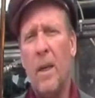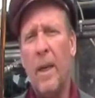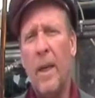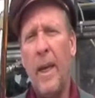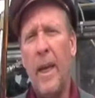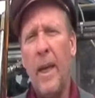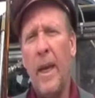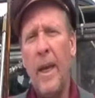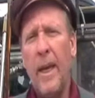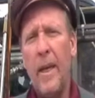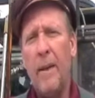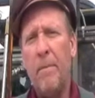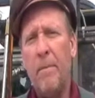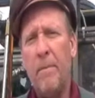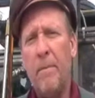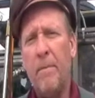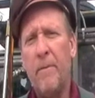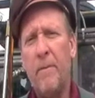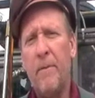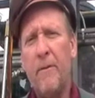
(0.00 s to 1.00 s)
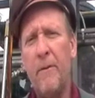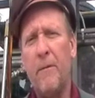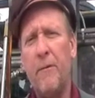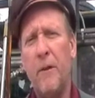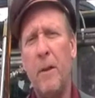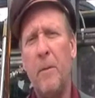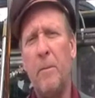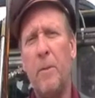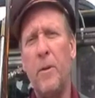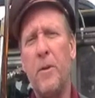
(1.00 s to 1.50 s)
I had
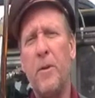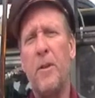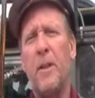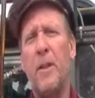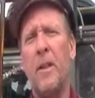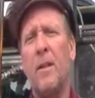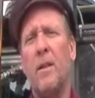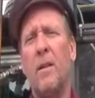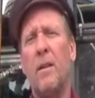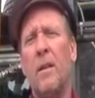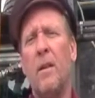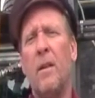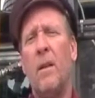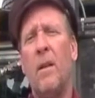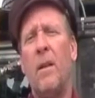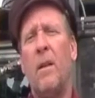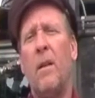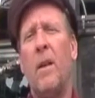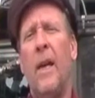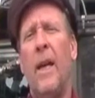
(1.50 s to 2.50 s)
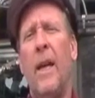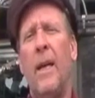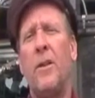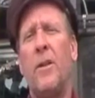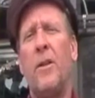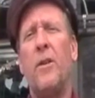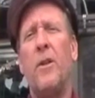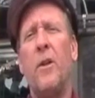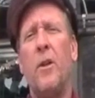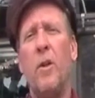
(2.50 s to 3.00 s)
15%
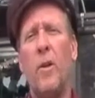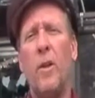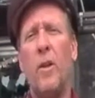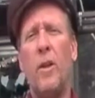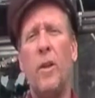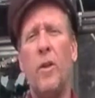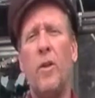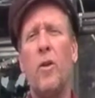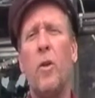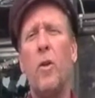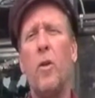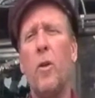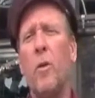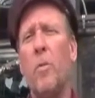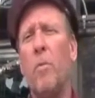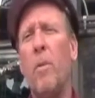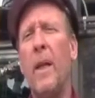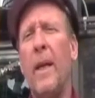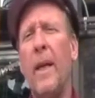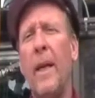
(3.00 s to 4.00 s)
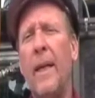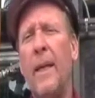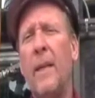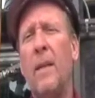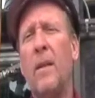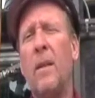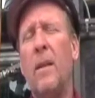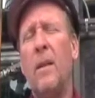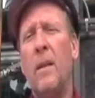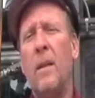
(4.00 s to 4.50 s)
acetone in the total
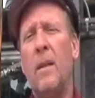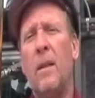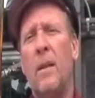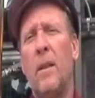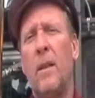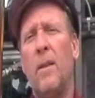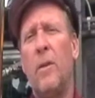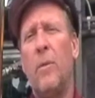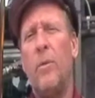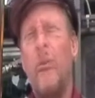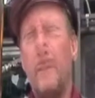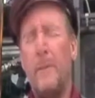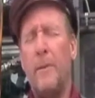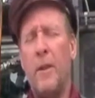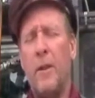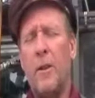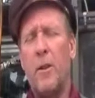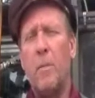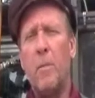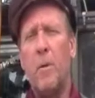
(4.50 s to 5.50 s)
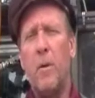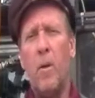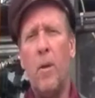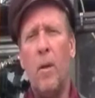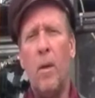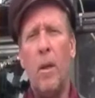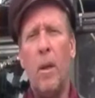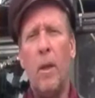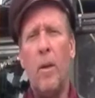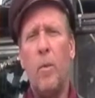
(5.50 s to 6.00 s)
blend and waste vegetable
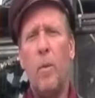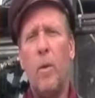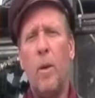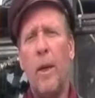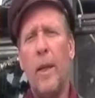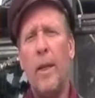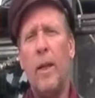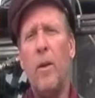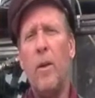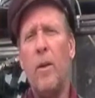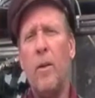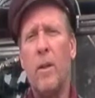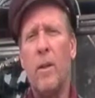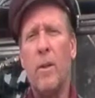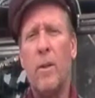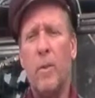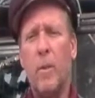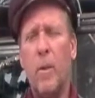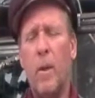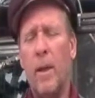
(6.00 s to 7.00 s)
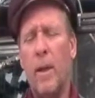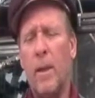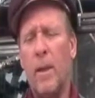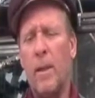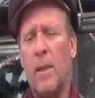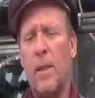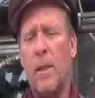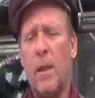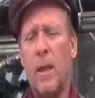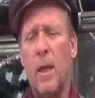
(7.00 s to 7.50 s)
oil. And what I noticed
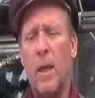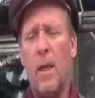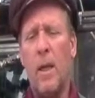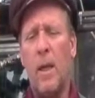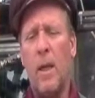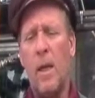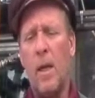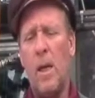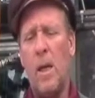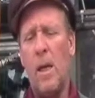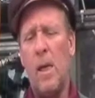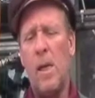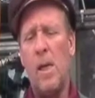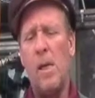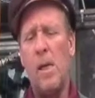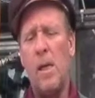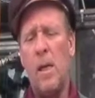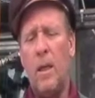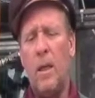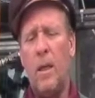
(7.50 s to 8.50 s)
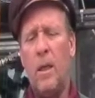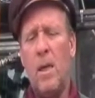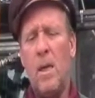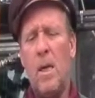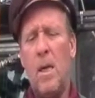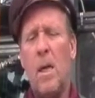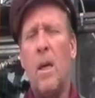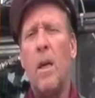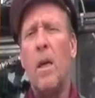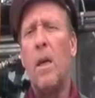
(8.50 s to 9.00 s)
was
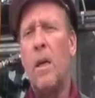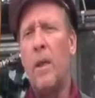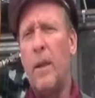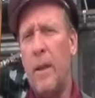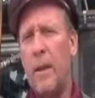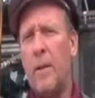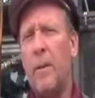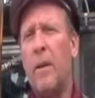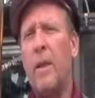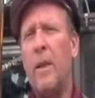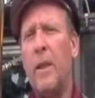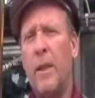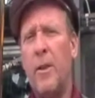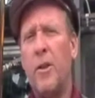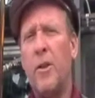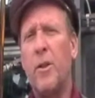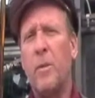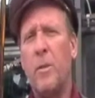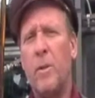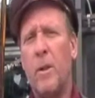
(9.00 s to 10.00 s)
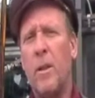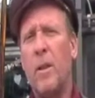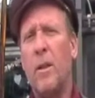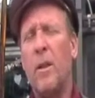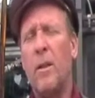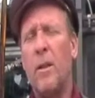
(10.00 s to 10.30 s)
that the engine was a